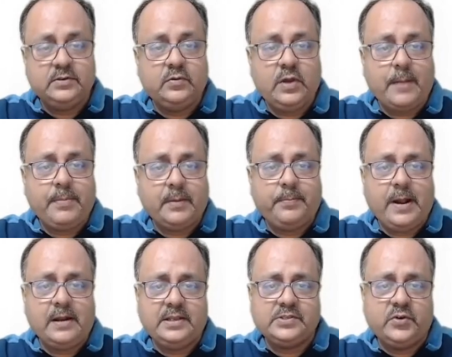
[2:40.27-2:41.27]
Upper
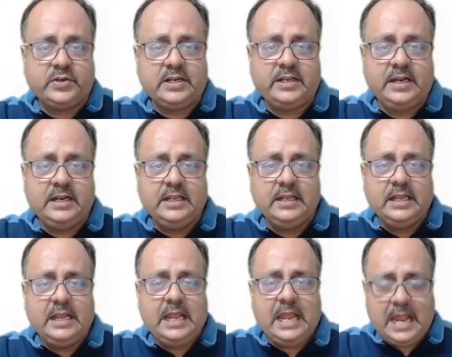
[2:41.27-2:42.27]
part is rotated,
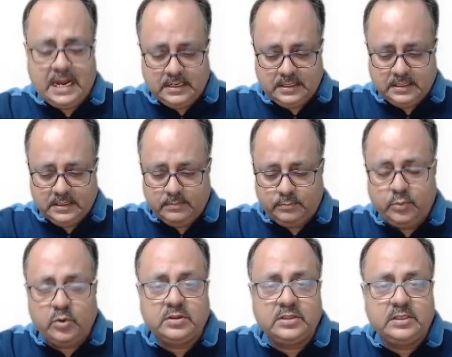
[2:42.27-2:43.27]
and
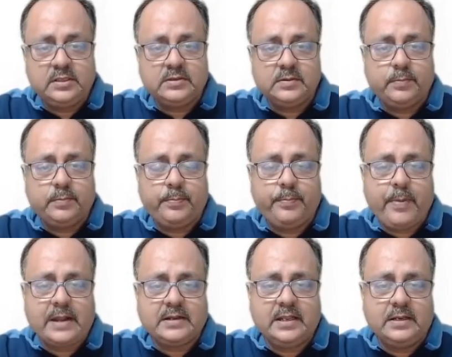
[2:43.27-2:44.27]
both the
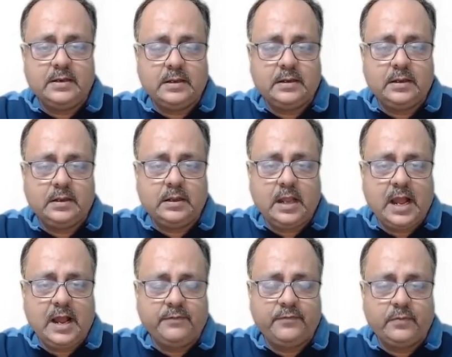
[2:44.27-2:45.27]
pattern
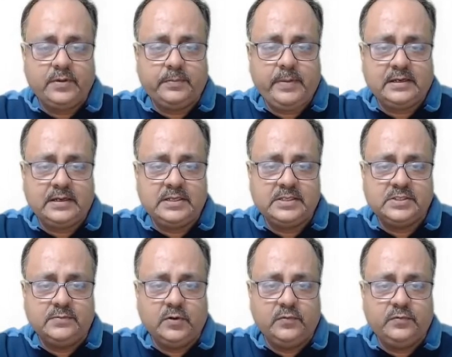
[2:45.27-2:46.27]
half of the pattern is
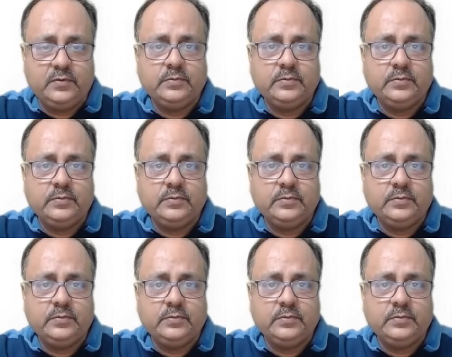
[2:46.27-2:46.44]
removed.